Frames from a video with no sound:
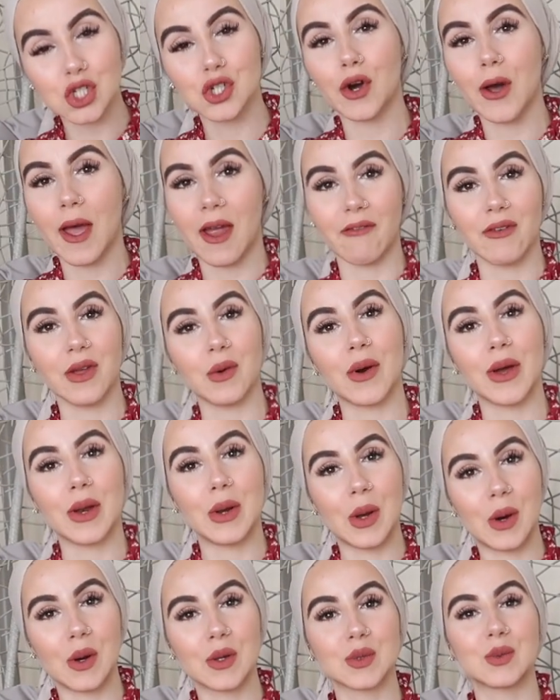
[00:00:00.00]
sure everyone
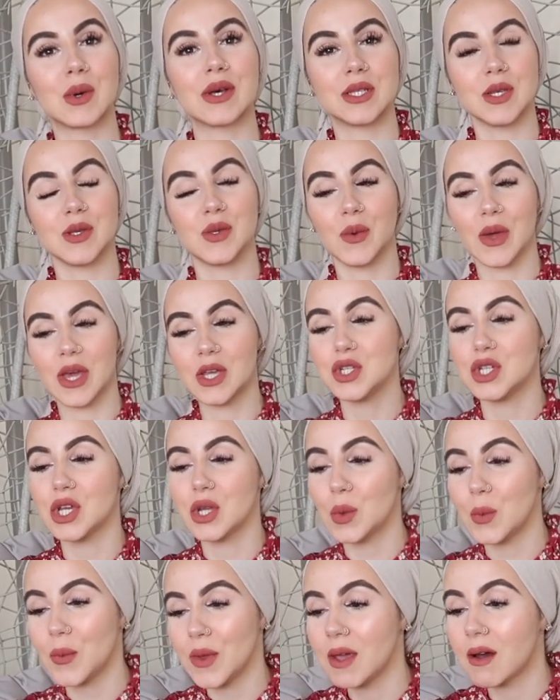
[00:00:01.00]
knows what
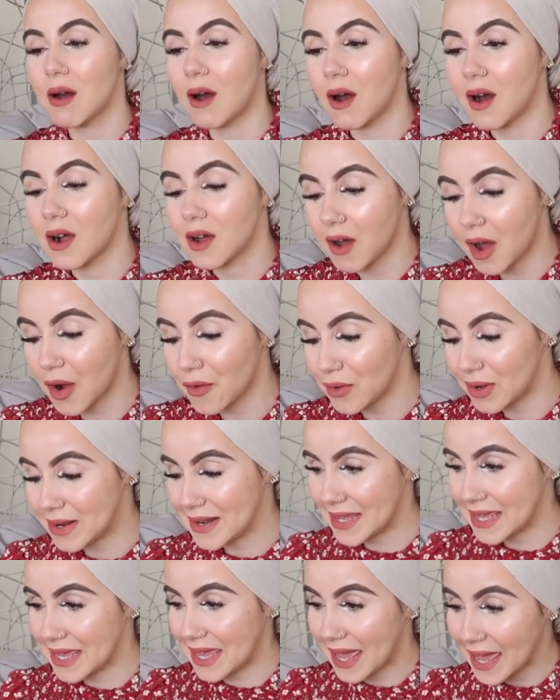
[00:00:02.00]
situation we are
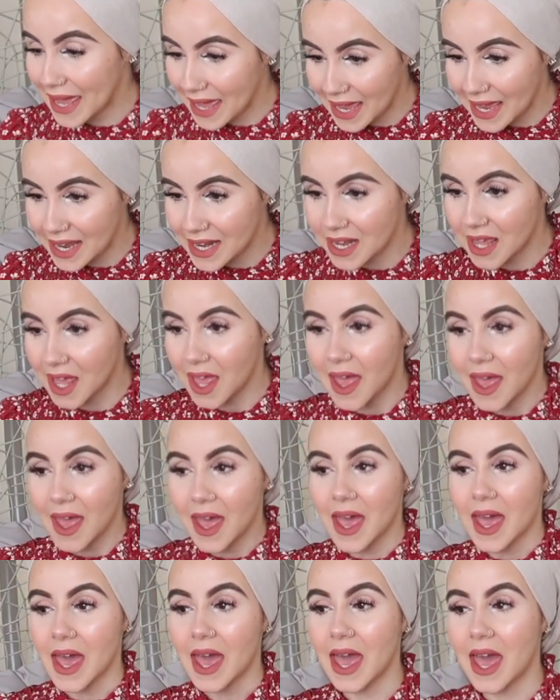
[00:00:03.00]
currently in. Um,
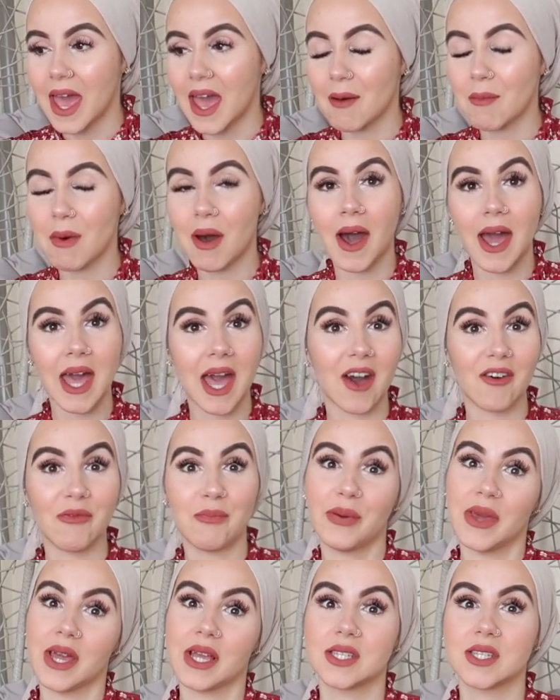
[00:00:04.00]
I have
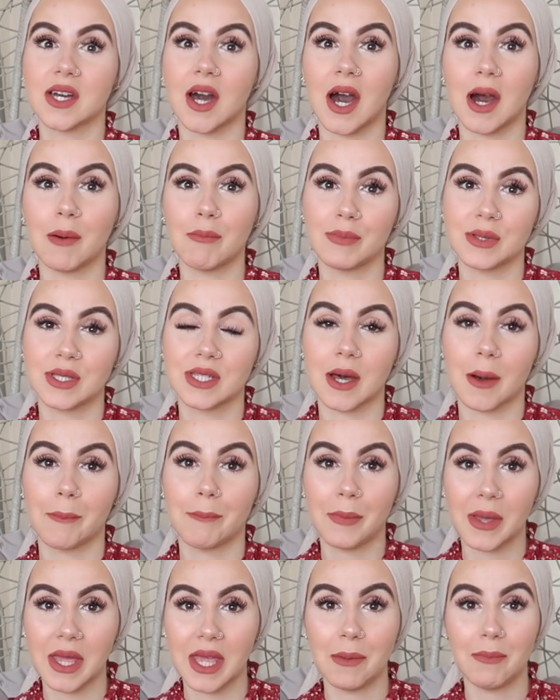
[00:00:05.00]
picked up
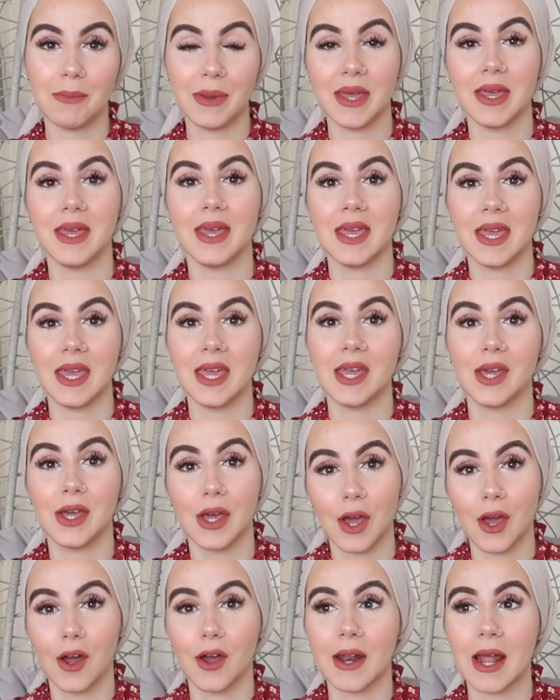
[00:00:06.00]
some PPE
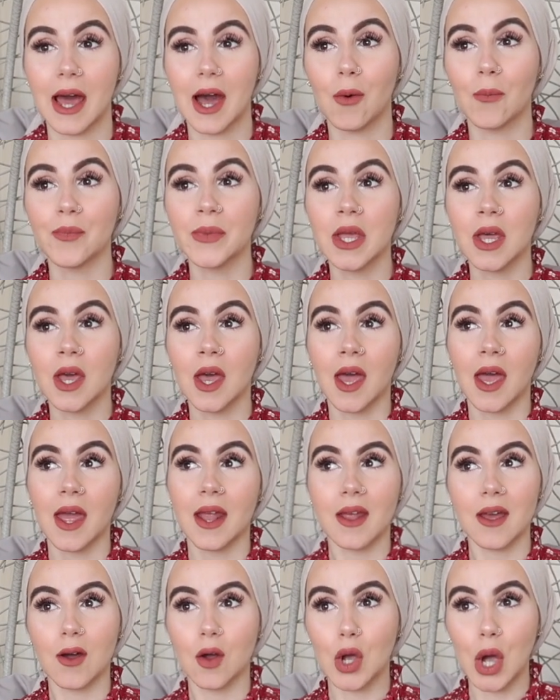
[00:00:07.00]
gear. Now,
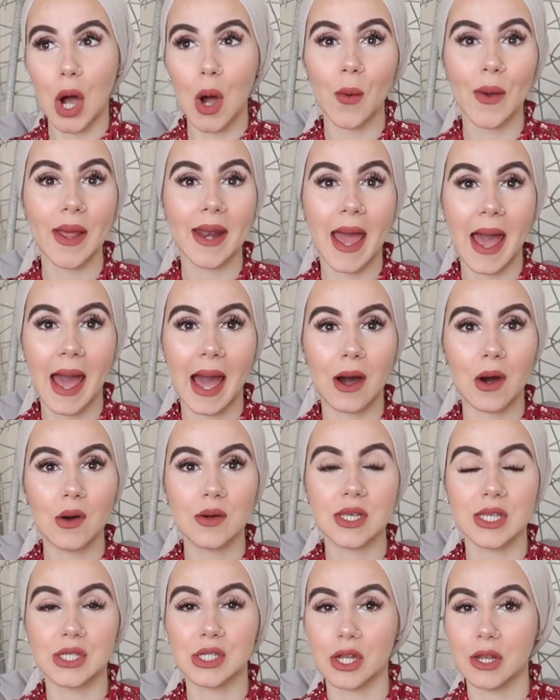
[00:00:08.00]
going
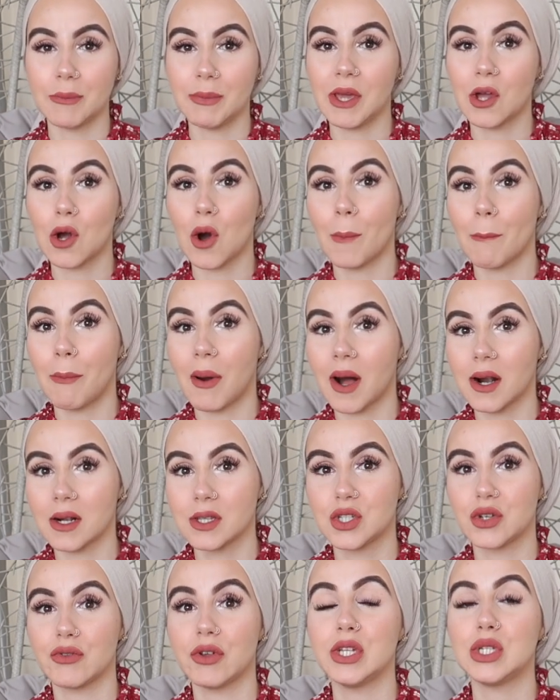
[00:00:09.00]
out it's going to be
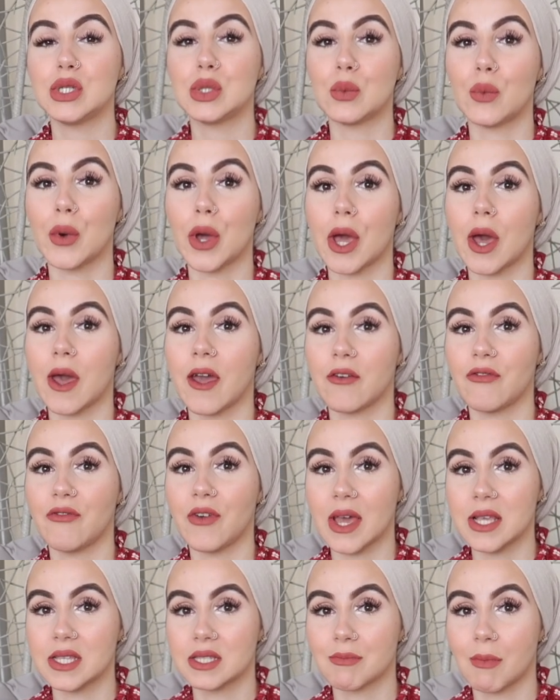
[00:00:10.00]
compulsory to wear a
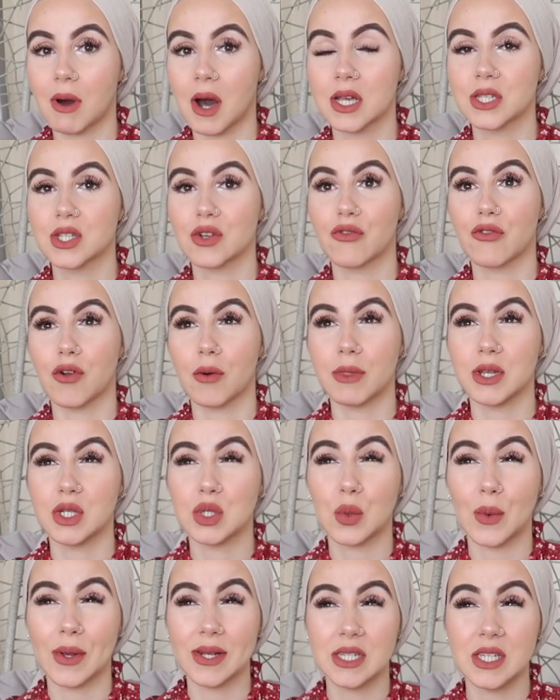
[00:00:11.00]
face mask from the
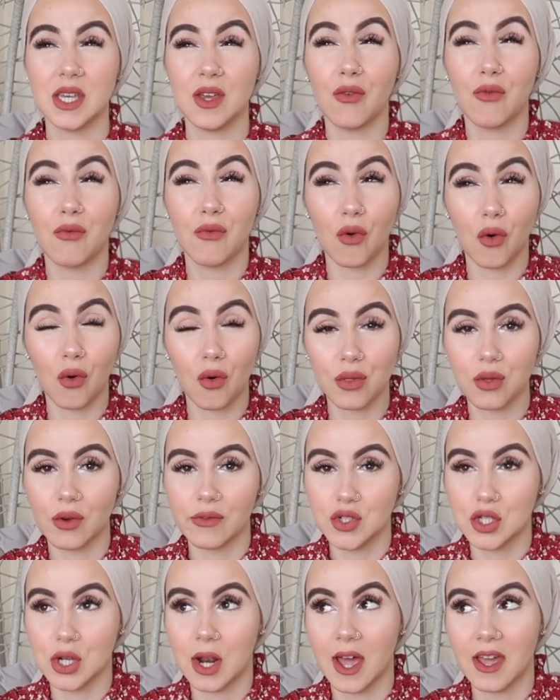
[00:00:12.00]
24th
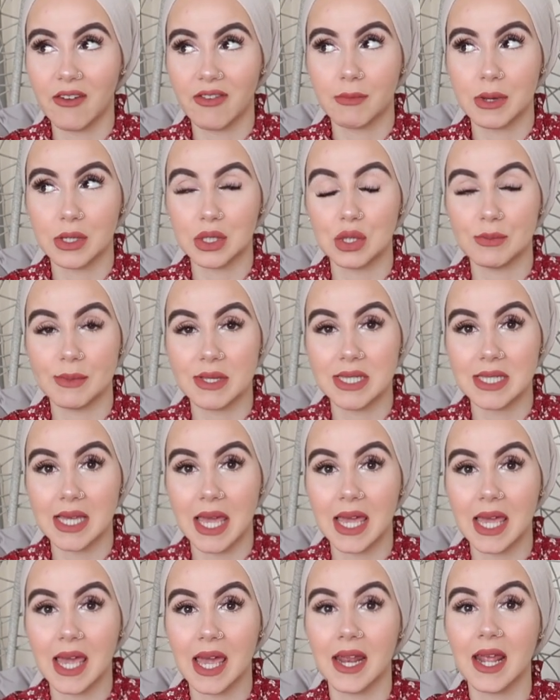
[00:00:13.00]
of july if i'm not too
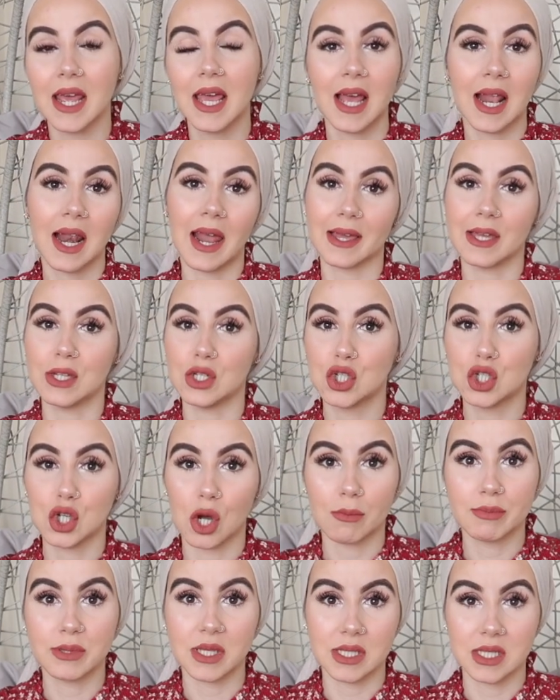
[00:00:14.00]
mistaken like in
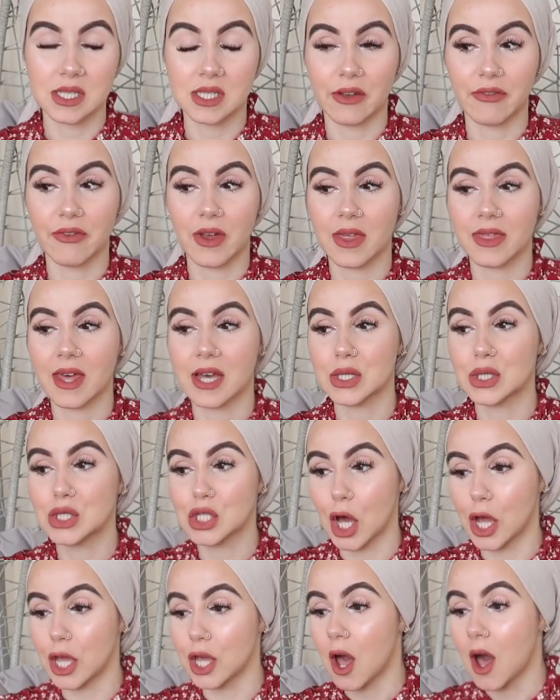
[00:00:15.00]
shops and stuff like that
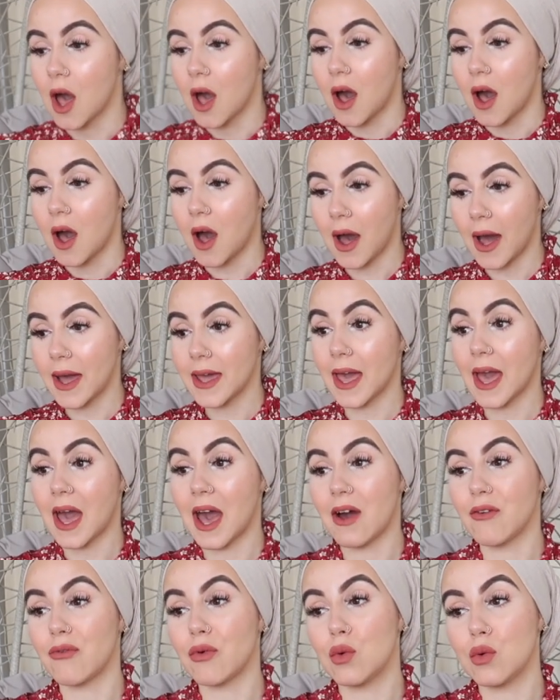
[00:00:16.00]
so I
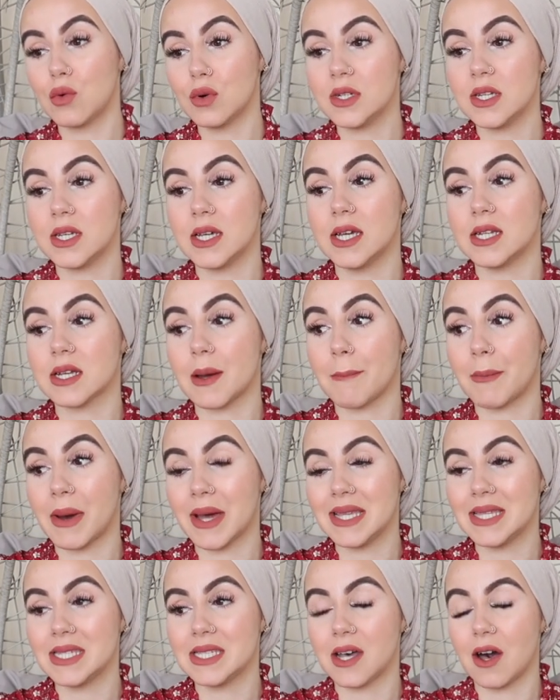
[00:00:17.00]
have ordered
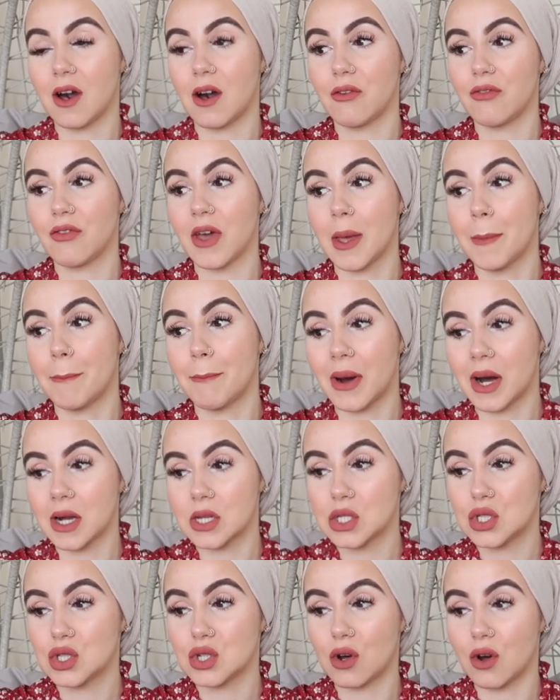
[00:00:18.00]
myself a
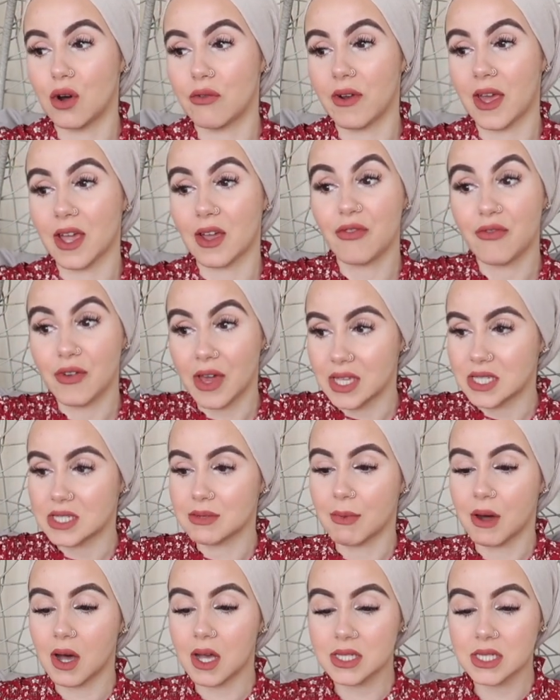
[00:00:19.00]
bunch of like face
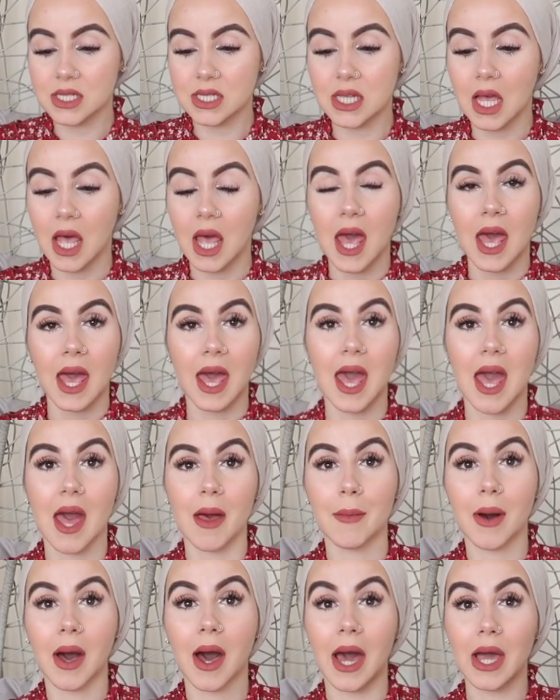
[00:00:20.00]
masks.
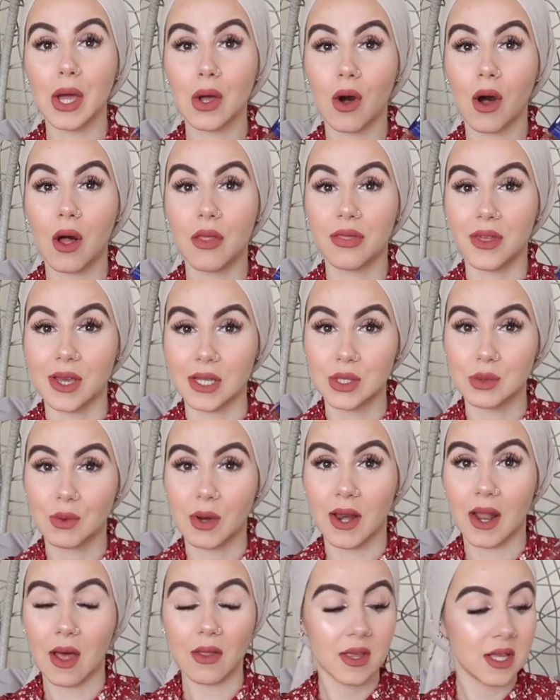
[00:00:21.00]
Um, I got this
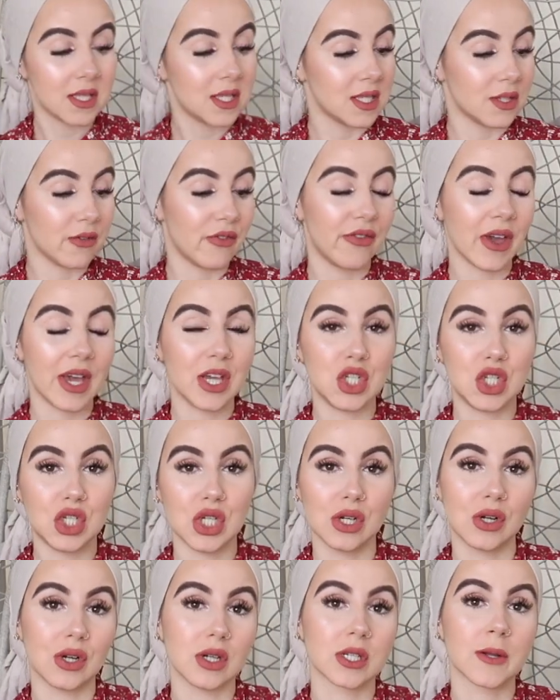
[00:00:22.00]
one. Now this is a face
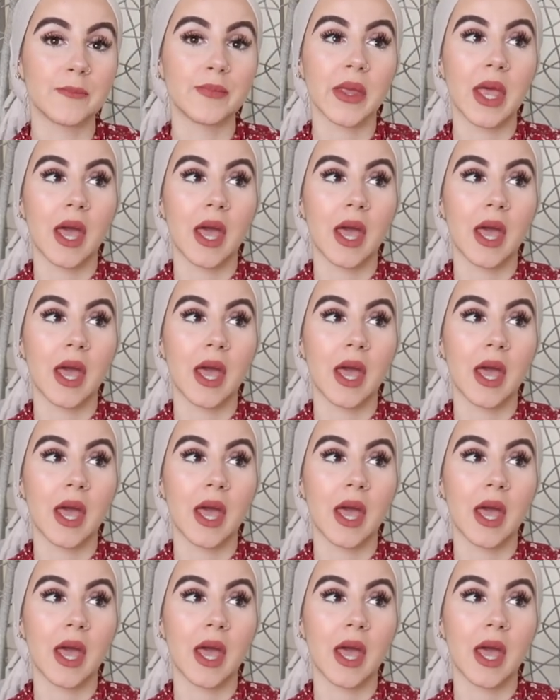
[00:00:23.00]
shield.